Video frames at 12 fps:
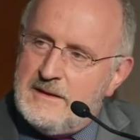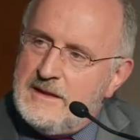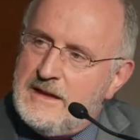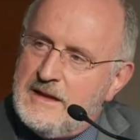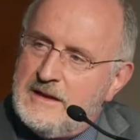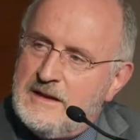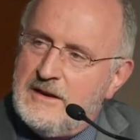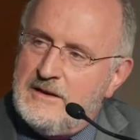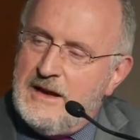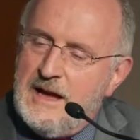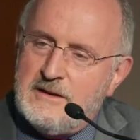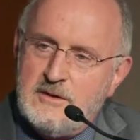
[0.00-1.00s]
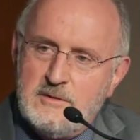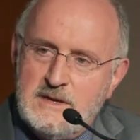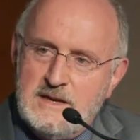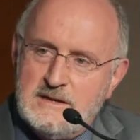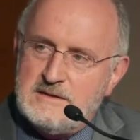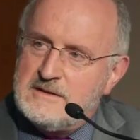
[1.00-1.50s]
their young adult
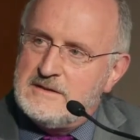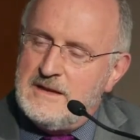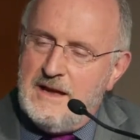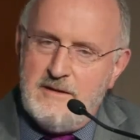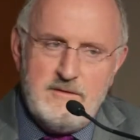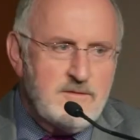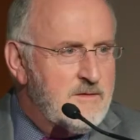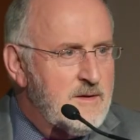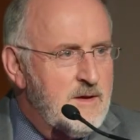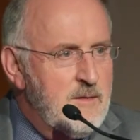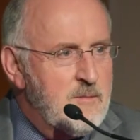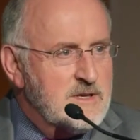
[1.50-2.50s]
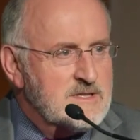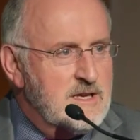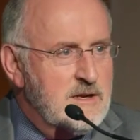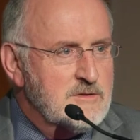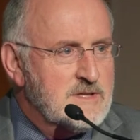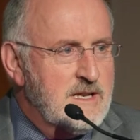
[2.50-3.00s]
years, have
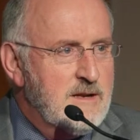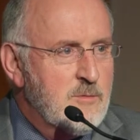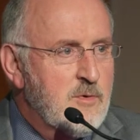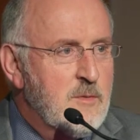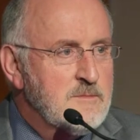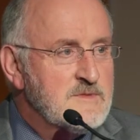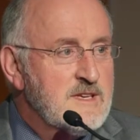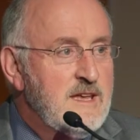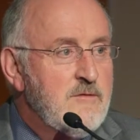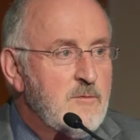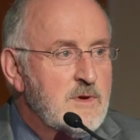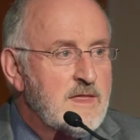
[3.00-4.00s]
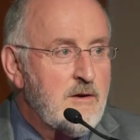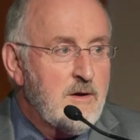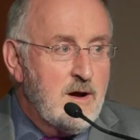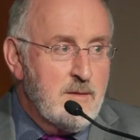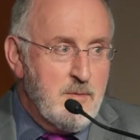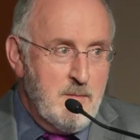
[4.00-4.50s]
musculoskeletal problems, even without
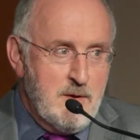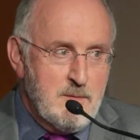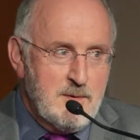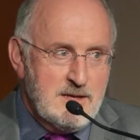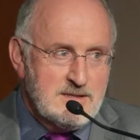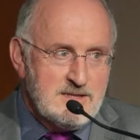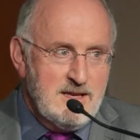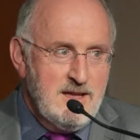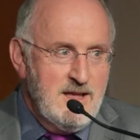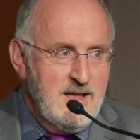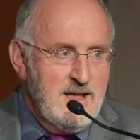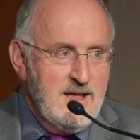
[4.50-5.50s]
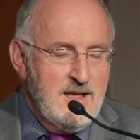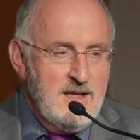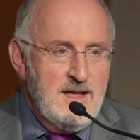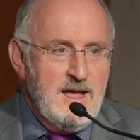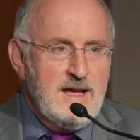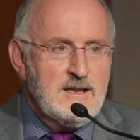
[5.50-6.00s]
hypermobility.
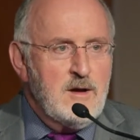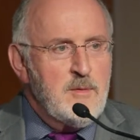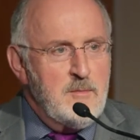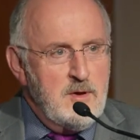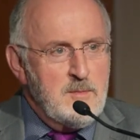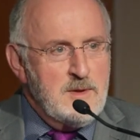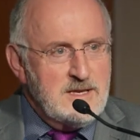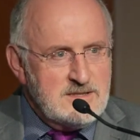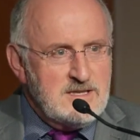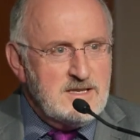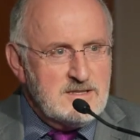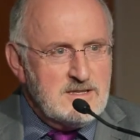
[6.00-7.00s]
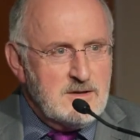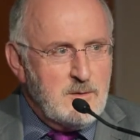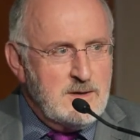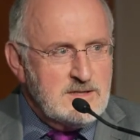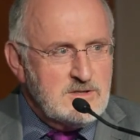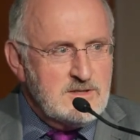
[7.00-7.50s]
Add hypermobility into the
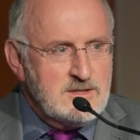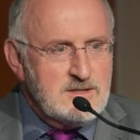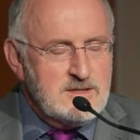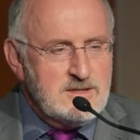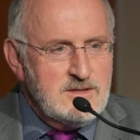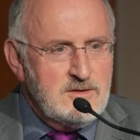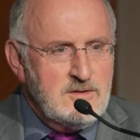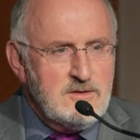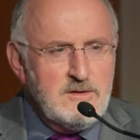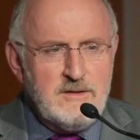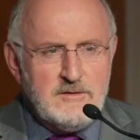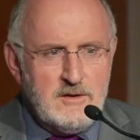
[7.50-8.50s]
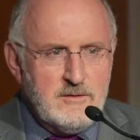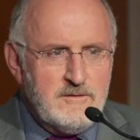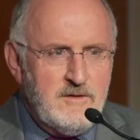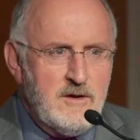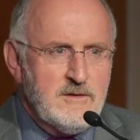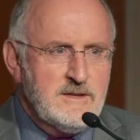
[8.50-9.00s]
equation, and you don't have to look
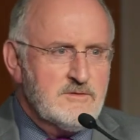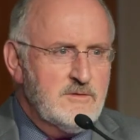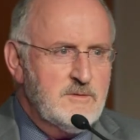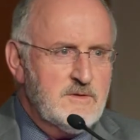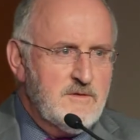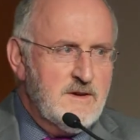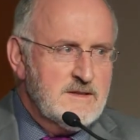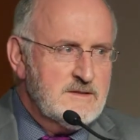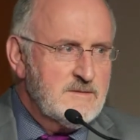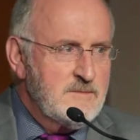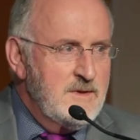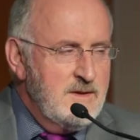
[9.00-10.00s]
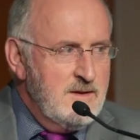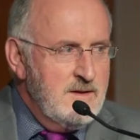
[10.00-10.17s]
far in this room to find some